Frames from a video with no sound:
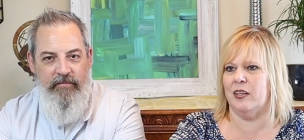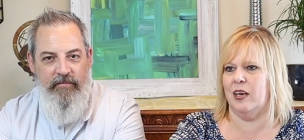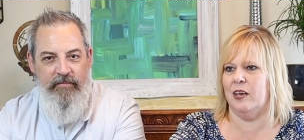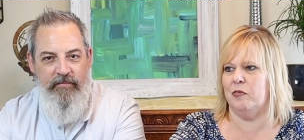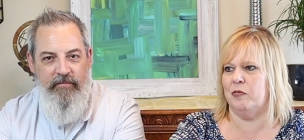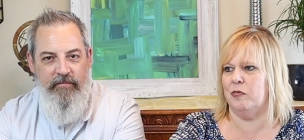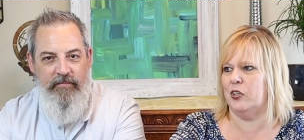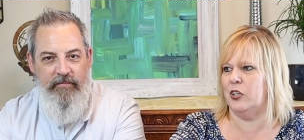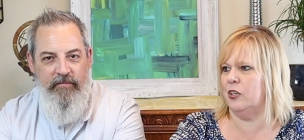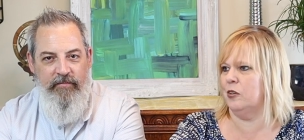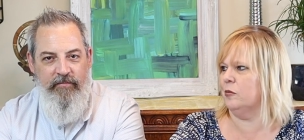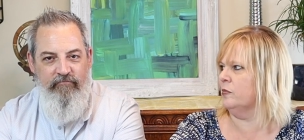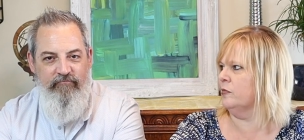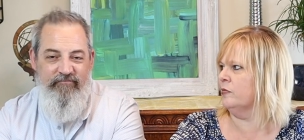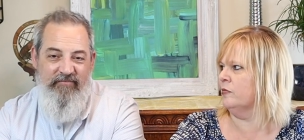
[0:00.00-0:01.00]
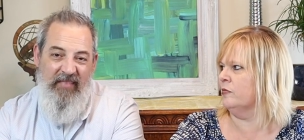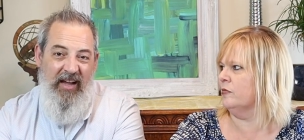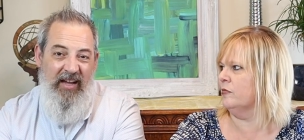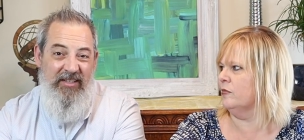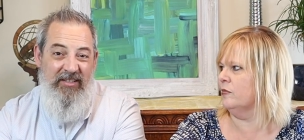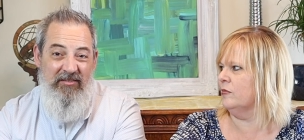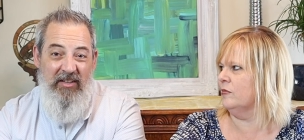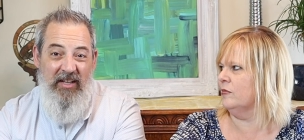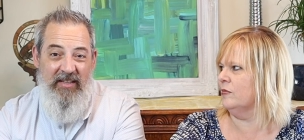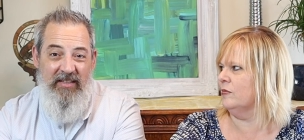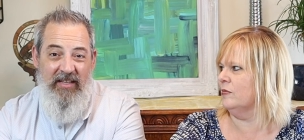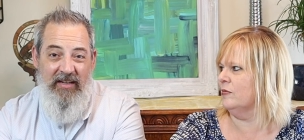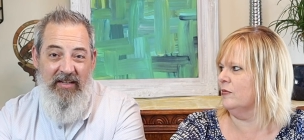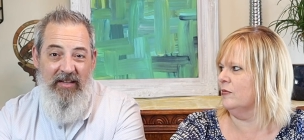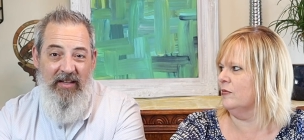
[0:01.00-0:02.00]
Speaker 1: Life for you. I
Speaker 2: do like
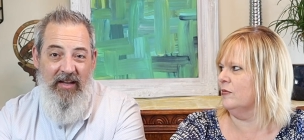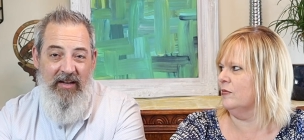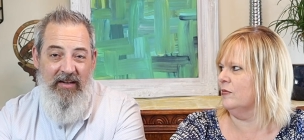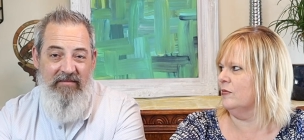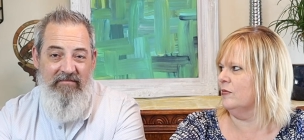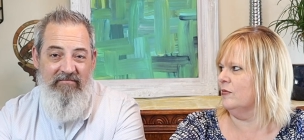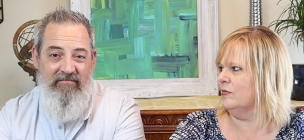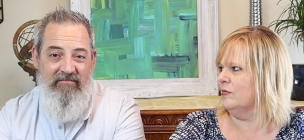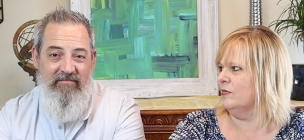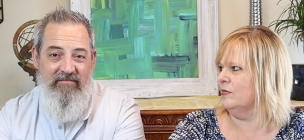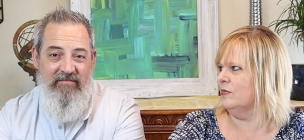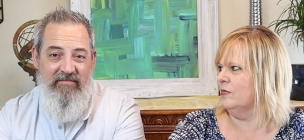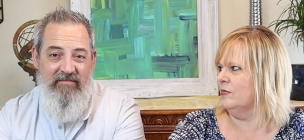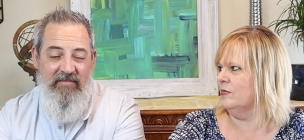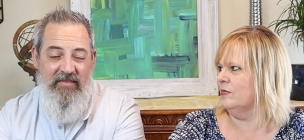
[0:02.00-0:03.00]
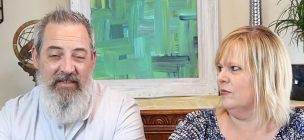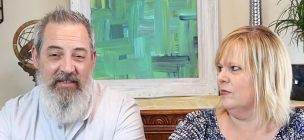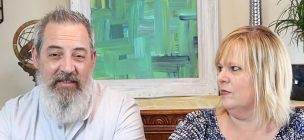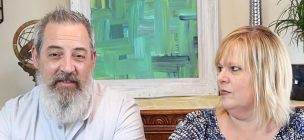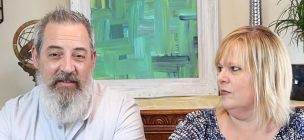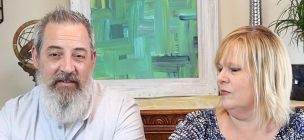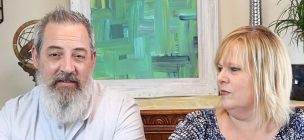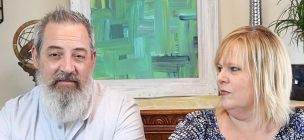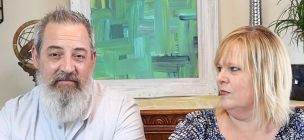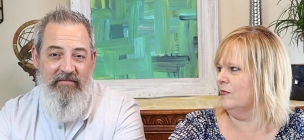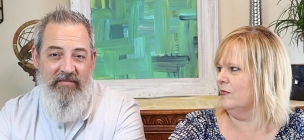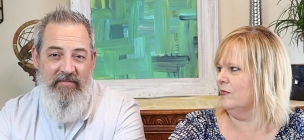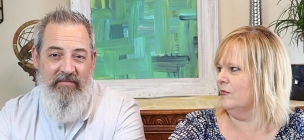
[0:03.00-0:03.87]
that a lot. Um,